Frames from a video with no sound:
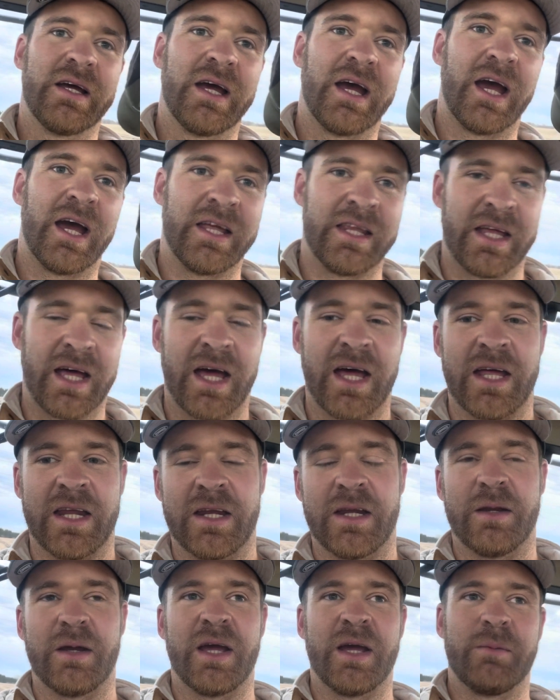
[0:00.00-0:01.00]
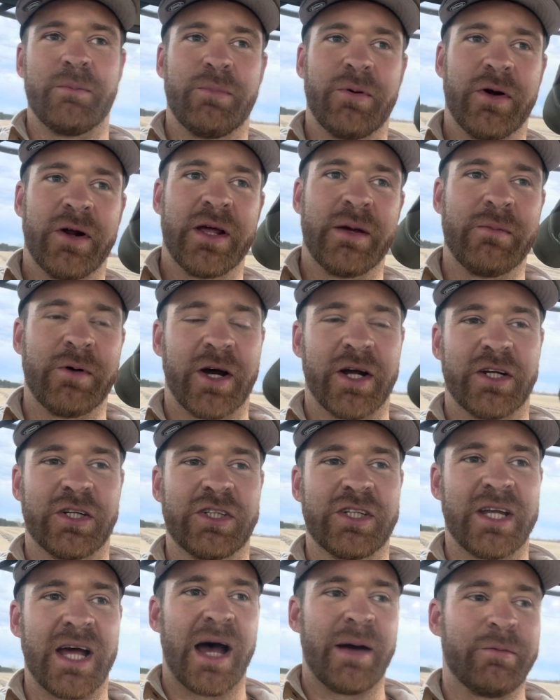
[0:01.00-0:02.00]
and then it pretty much
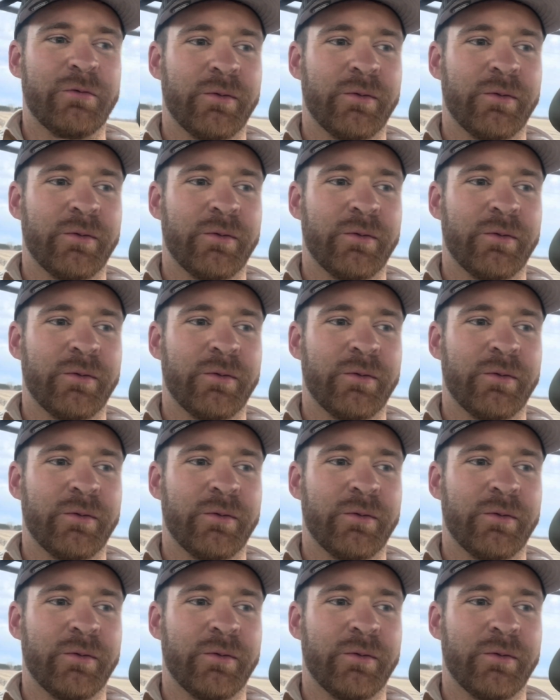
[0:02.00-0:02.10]
stopped